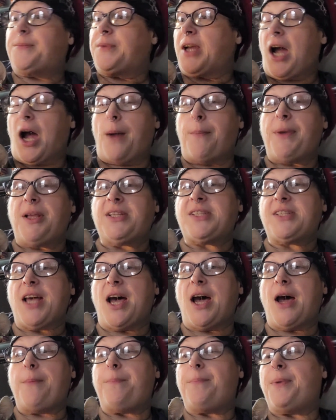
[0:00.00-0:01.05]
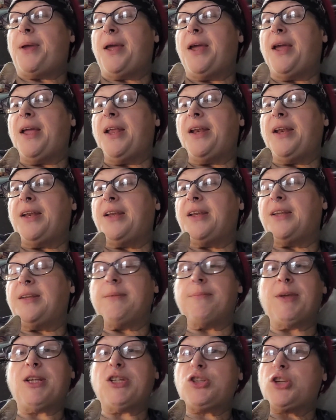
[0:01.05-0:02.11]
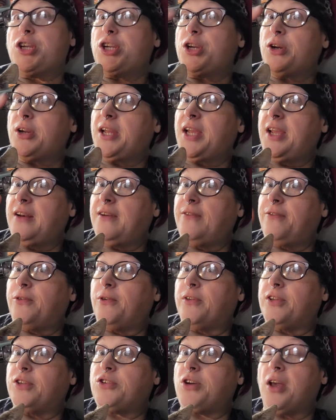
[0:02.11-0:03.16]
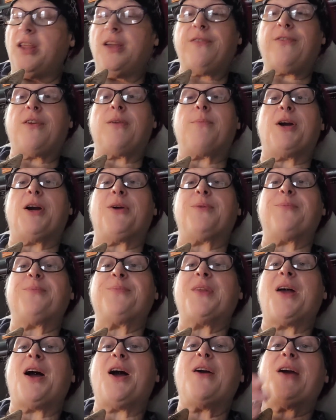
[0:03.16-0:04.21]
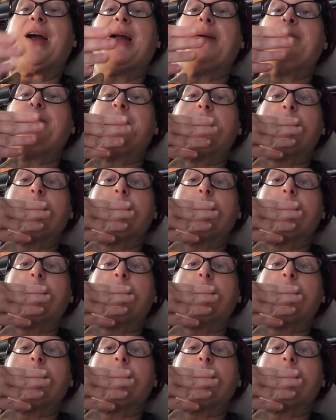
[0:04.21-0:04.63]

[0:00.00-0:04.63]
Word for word: comments up and make sure you're in for the drawing for tomorrow. All right.